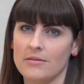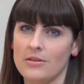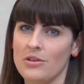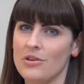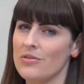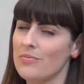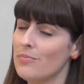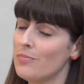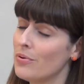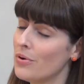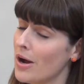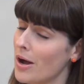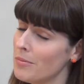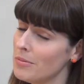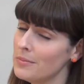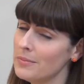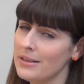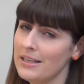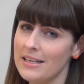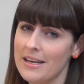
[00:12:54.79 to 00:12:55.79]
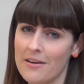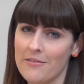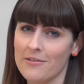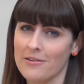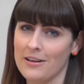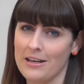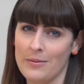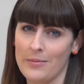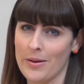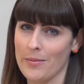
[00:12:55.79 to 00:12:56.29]
You're probably never
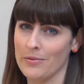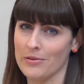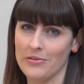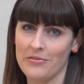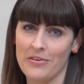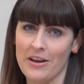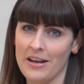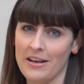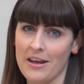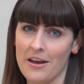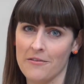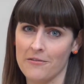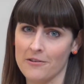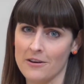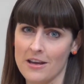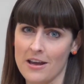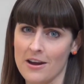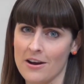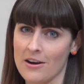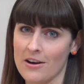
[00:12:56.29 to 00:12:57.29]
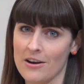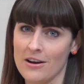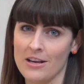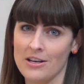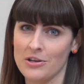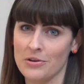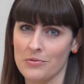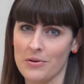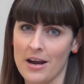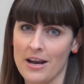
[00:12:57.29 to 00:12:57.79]
going to be able to find every error
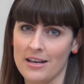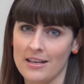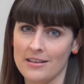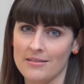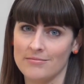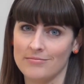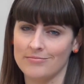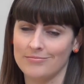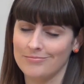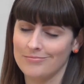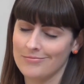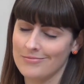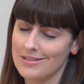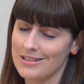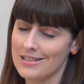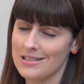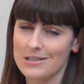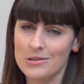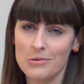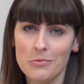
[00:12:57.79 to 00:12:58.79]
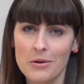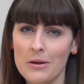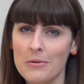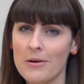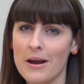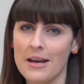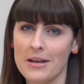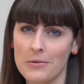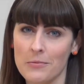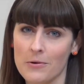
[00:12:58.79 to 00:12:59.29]
in your writing. This is the way
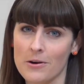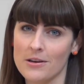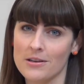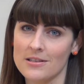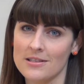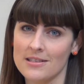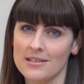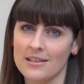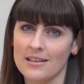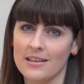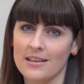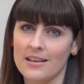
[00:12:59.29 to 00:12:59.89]
writing works.